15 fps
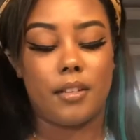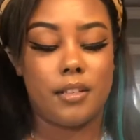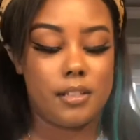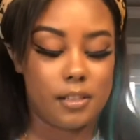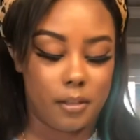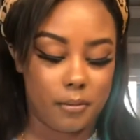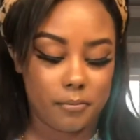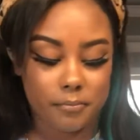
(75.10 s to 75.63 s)

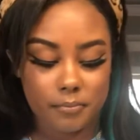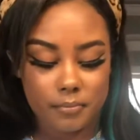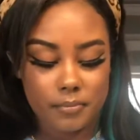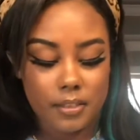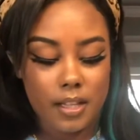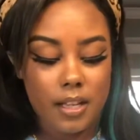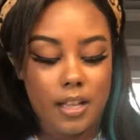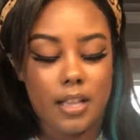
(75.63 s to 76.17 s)
so
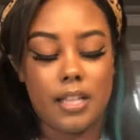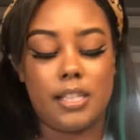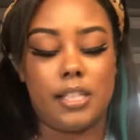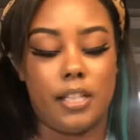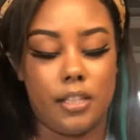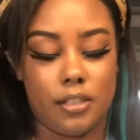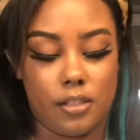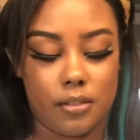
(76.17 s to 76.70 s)
let's
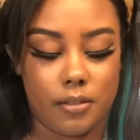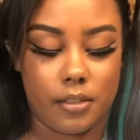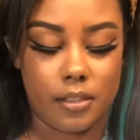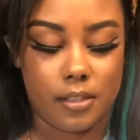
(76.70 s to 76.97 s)
get into it.